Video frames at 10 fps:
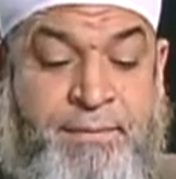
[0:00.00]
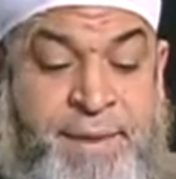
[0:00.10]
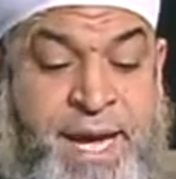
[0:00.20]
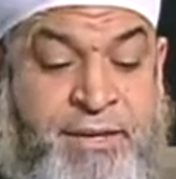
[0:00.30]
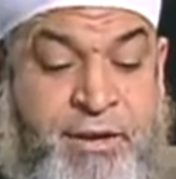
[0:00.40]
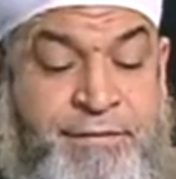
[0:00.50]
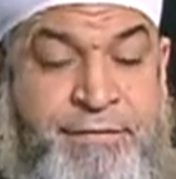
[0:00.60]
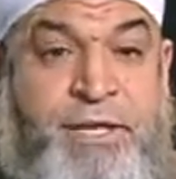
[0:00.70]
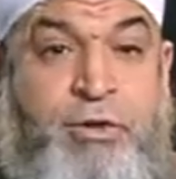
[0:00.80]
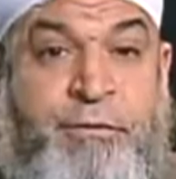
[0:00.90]
made
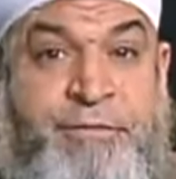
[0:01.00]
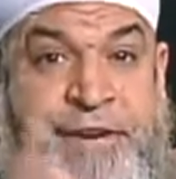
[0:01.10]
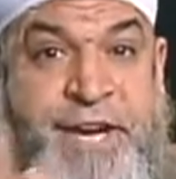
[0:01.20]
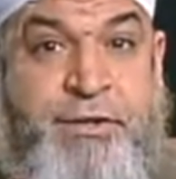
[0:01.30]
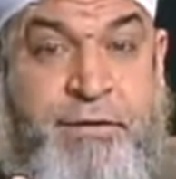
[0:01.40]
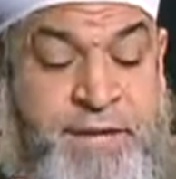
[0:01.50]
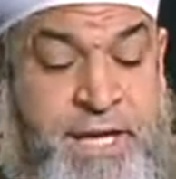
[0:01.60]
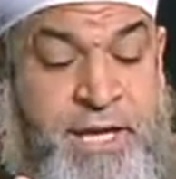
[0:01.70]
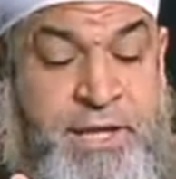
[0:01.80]
of the affairs of the